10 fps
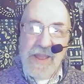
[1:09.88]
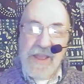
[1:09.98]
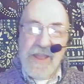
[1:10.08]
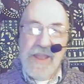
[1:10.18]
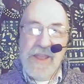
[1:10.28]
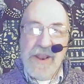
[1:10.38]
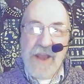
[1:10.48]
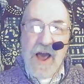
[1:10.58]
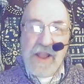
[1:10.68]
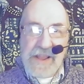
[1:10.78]
In an
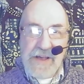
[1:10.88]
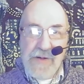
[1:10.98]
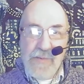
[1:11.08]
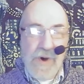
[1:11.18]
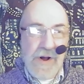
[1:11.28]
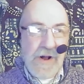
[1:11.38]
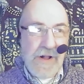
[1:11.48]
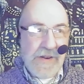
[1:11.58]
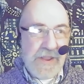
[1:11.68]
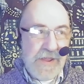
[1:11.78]
ideal
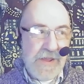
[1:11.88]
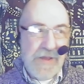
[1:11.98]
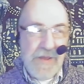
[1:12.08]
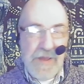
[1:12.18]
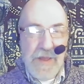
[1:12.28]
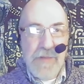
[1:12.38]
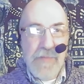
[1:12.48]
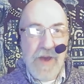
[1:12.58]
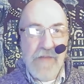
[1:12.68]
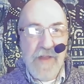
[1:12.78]
world,
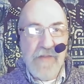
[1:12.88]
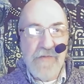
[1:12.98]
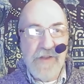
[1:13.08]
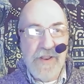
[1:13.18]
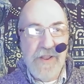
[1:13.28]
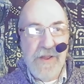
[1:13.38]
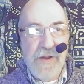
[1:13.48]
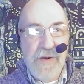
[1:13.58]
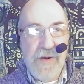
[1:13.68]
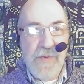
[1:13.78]
my favourite
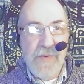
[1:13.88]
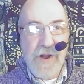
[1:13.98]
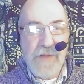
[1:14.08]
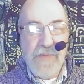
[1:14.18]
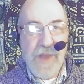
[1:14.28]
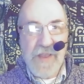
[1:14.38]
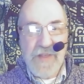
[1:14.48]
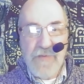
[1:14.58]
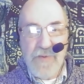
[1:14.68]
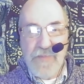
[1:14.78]

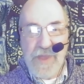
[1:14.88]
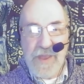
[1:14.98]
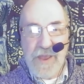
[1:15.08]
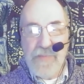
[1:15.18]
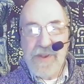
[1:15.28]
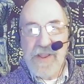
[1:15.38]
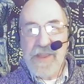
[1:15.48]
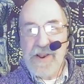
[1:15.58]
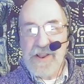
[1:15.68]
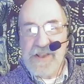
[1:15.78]
workplace would be a
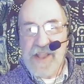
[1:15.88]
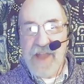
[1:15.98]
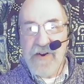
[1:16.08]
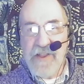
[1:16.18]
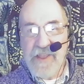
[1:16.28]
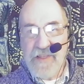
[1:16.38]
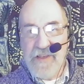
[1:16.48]
particular terrace